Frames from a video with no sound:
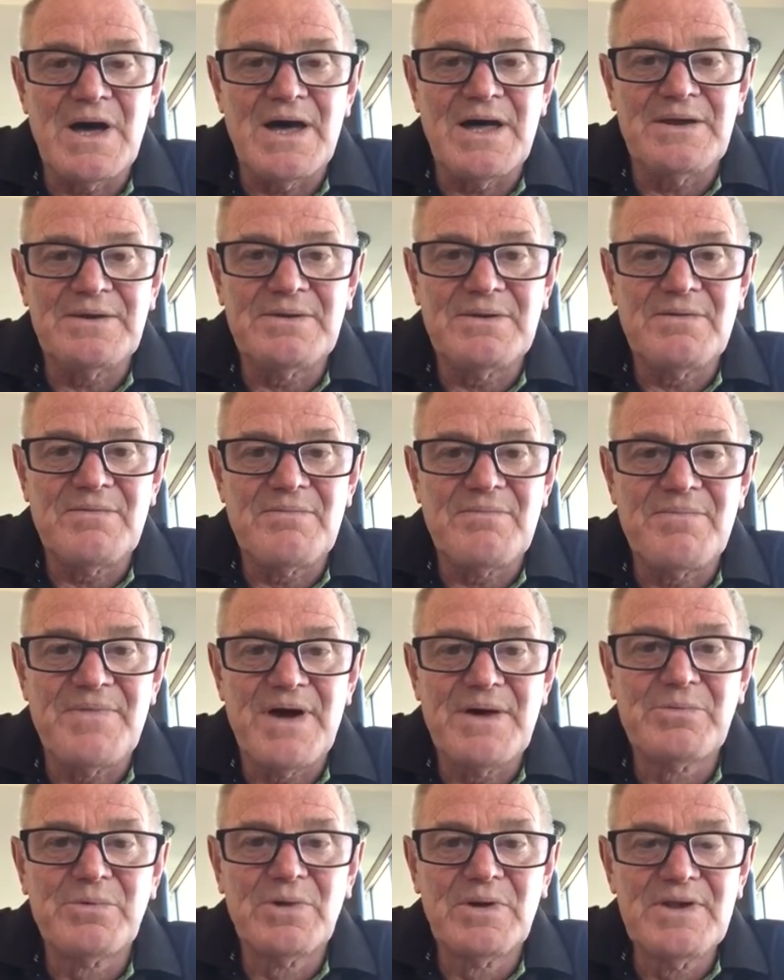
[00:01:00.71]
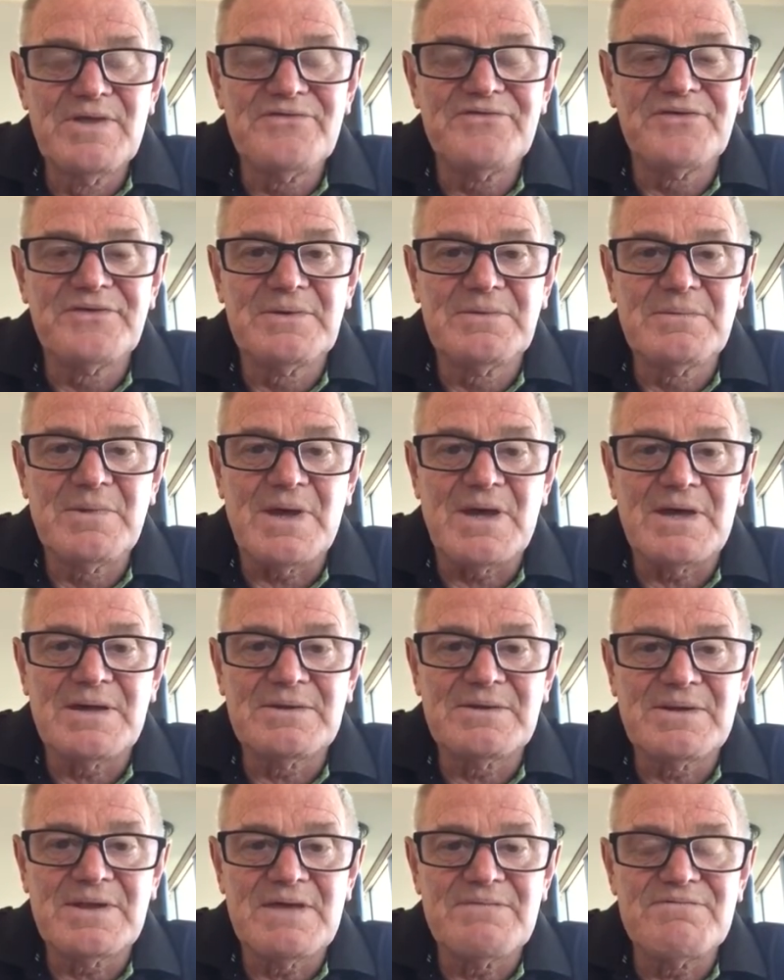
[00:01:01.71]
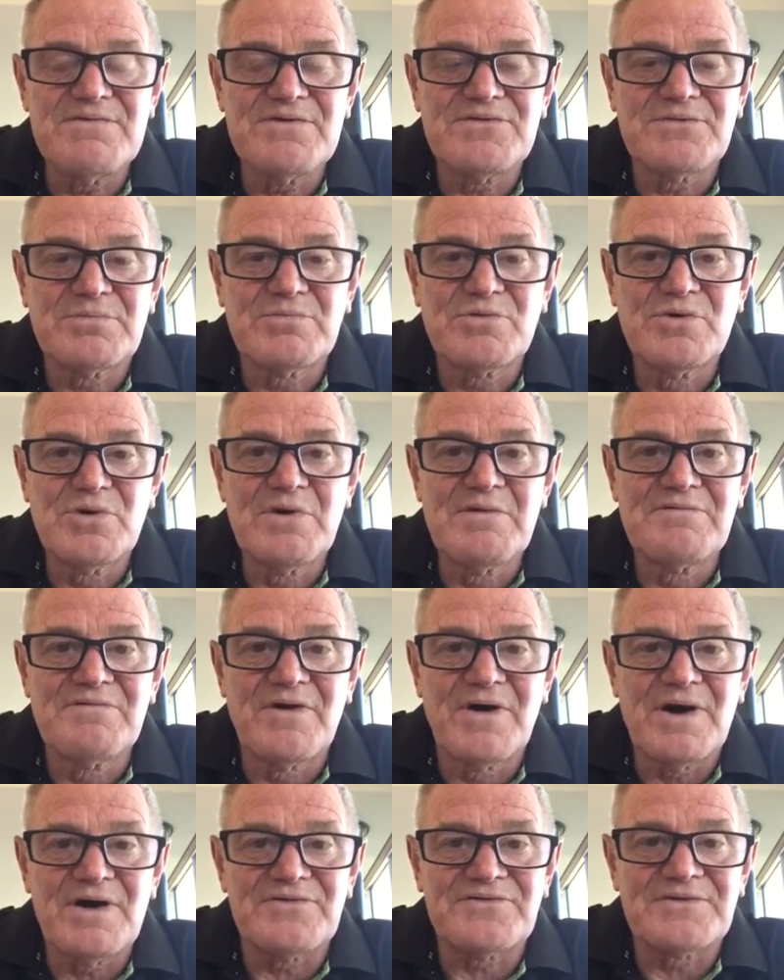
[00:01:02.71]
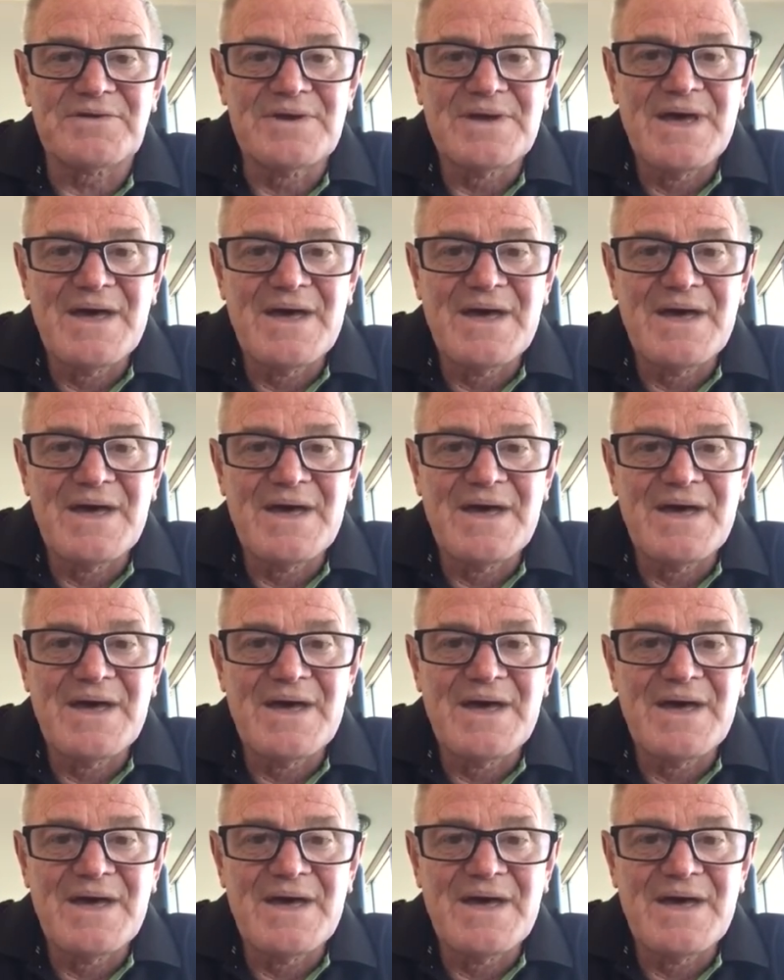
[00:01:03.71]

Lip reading: and they will listen and give you some good advice.